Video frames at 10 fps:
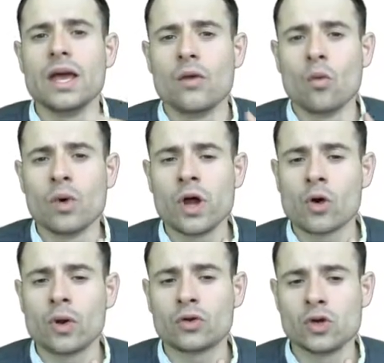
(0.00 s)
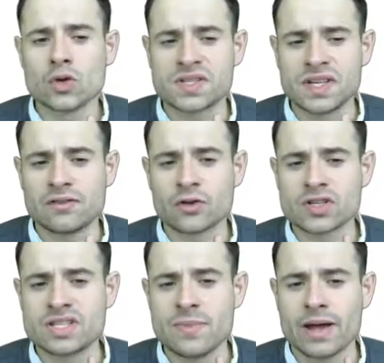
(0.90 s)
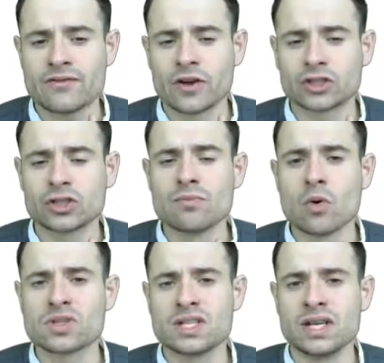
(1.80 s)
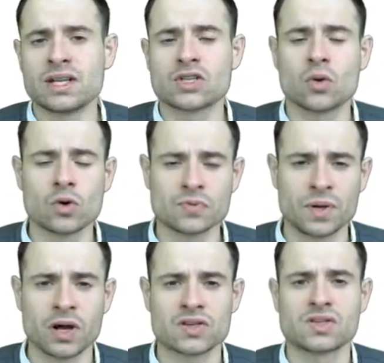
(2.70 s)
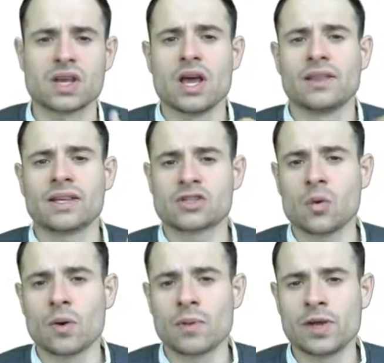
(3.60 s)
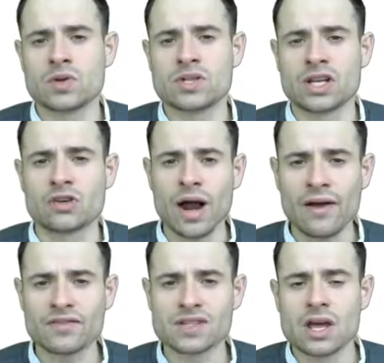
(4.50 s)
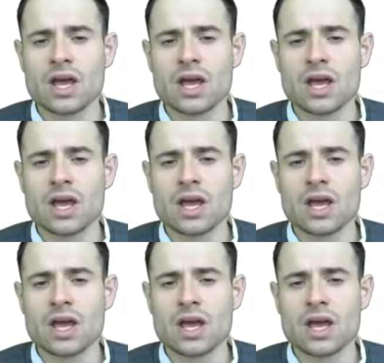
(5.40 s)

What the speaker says: We are going to use the inverse demand function mostly in this course because this is the one we use in graphs,